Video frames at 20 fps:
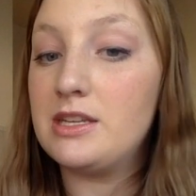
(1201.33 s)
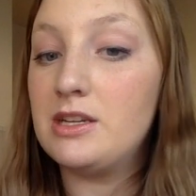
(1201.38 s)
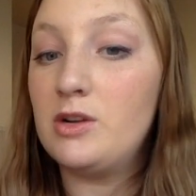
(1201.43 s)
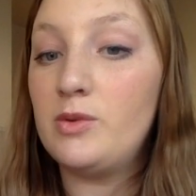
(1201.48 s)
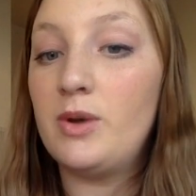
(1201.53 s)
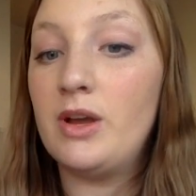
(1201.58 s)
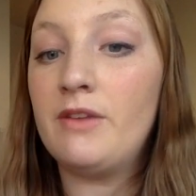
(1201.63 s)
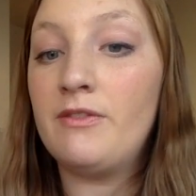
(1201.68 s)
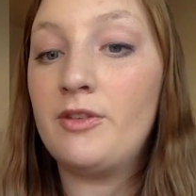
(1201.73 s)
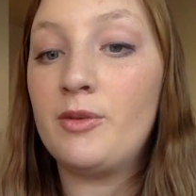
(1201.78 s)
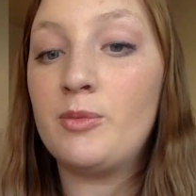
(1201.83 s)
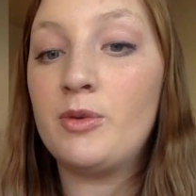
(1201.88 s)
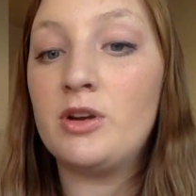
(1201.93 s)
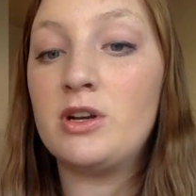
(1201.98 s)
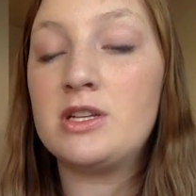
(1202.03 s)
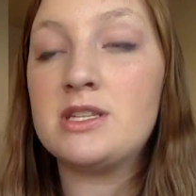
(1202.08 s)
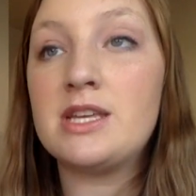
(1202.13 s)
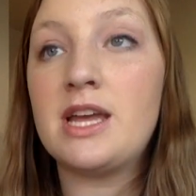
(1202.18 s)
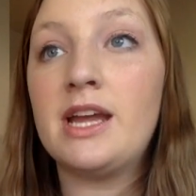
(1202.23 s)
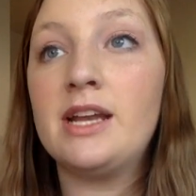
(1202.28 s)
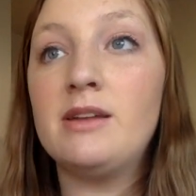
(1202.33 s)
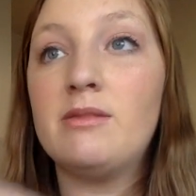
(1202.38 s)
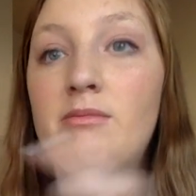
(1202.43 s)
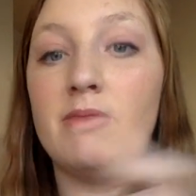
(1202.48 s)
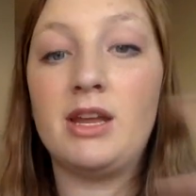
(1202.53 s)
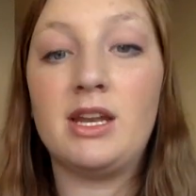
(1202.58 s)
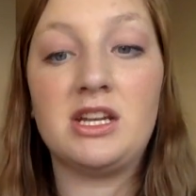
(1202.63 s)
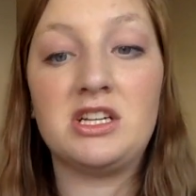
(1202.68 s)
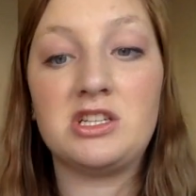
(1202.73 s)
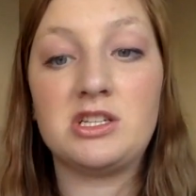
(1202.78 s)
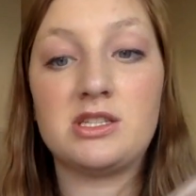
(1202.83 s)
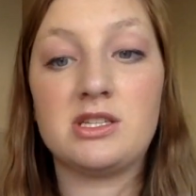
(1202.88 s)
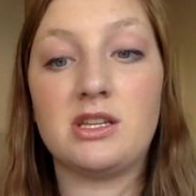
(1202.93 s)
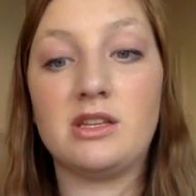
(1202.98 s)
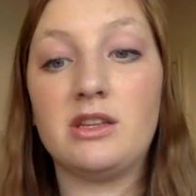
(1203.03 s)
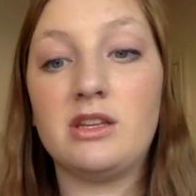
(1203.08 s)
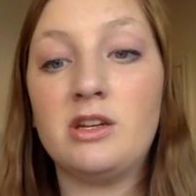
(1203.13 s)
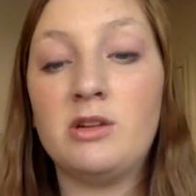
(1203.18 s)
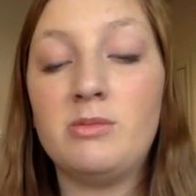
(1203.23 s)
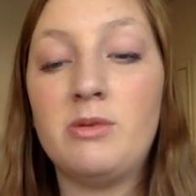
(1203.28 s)
little one from her design, made it just a
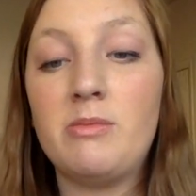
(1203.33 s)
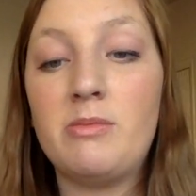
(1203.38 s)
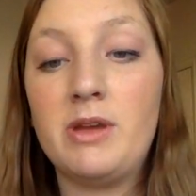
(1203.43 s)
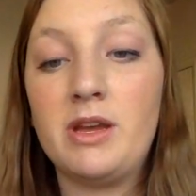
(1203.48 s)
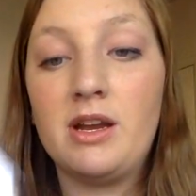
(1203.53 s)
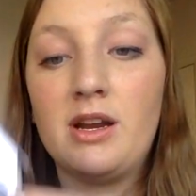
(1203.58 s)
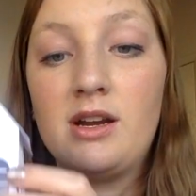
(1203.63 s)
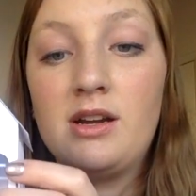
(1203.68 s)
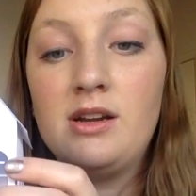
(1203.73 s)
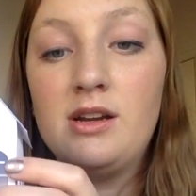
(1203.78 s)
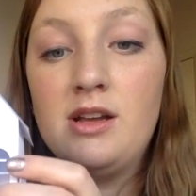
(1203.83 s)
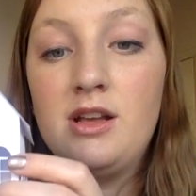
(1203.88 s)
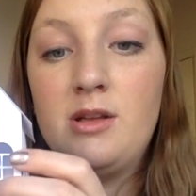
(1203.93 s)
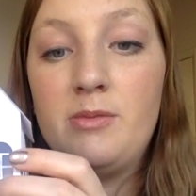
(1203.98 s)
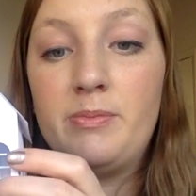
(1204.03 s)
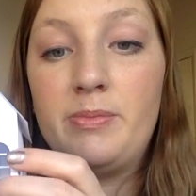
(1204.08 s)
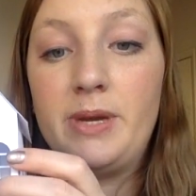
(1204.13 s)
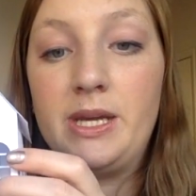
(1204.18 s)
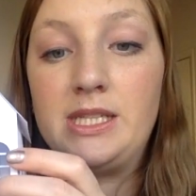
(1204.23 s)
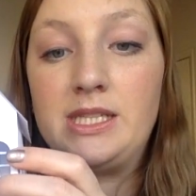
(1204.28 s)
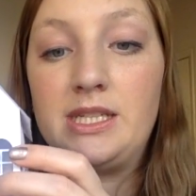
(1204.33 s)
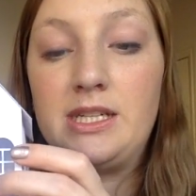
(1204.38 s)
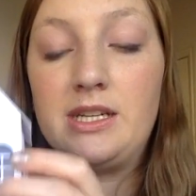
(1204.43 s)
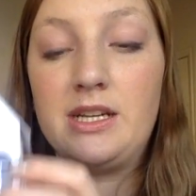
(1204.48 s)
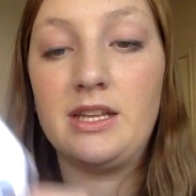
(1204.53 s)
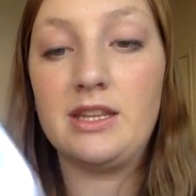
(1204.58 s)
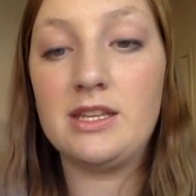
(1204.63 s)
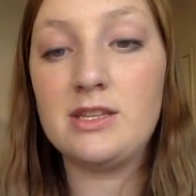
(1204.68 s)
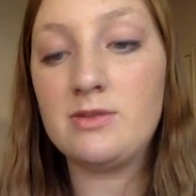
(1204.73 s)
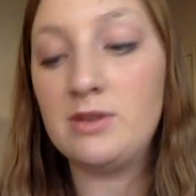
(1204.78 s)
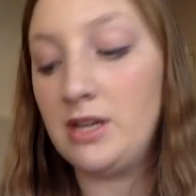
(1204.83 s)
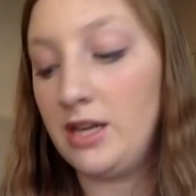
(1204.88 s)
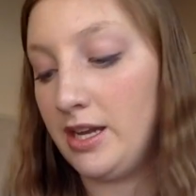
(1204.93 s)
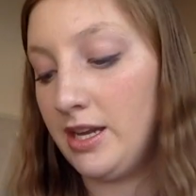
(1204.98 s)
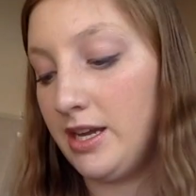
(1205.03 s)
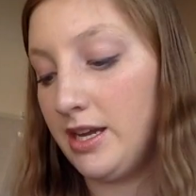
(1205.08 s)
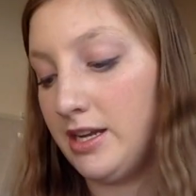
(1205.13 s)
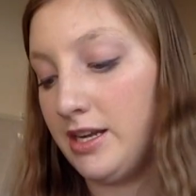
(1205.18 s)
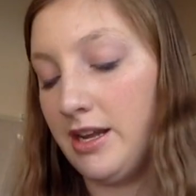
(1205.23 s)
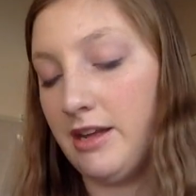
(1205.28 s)
little bit bigger, pasted it on this one,
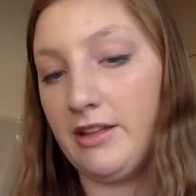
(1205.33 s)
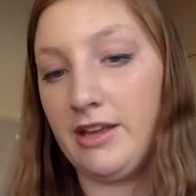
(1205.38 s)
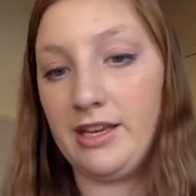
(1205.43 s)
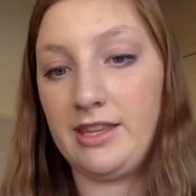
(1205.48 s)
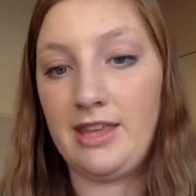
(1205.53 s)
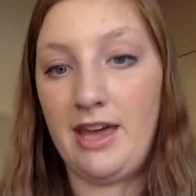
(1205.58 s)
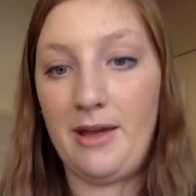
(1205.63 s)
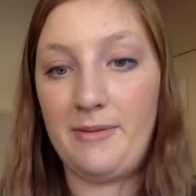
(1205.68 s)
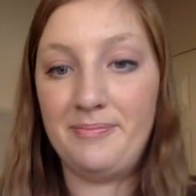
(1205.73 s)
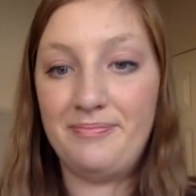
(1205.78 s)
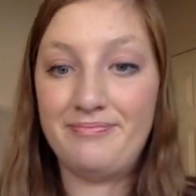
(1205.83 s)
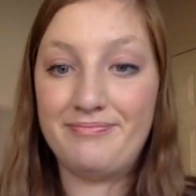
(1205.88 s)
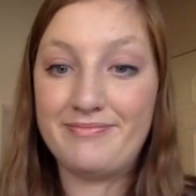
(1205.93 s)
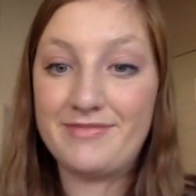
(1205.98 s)
and cut it out like that.